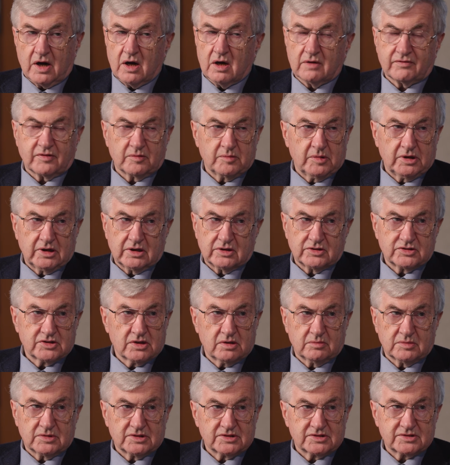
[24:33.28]
500,000
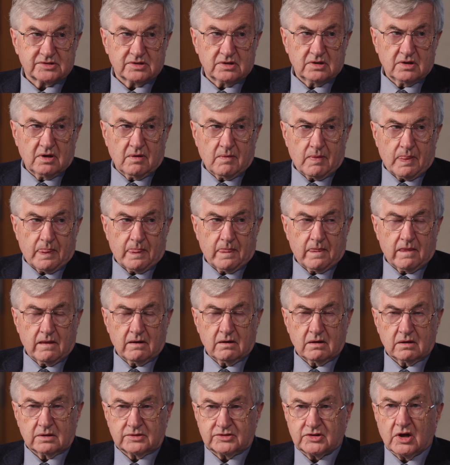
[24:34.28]
Germans
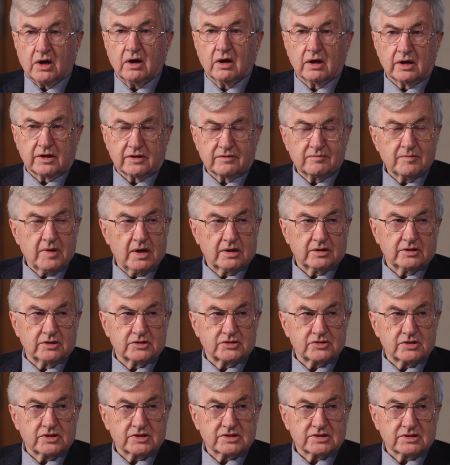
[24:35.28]
died of
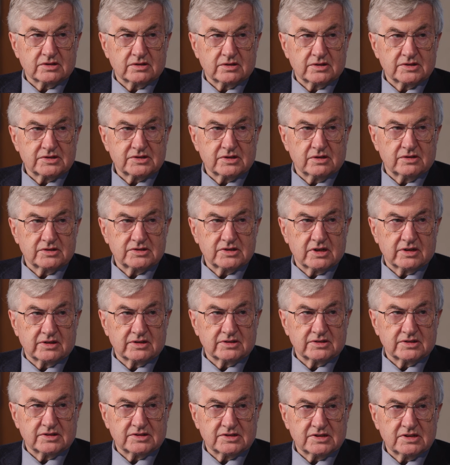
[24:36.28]
malnutrition and
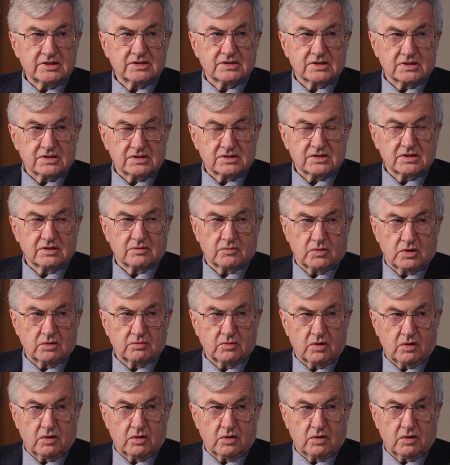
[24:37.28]
associated diseases in World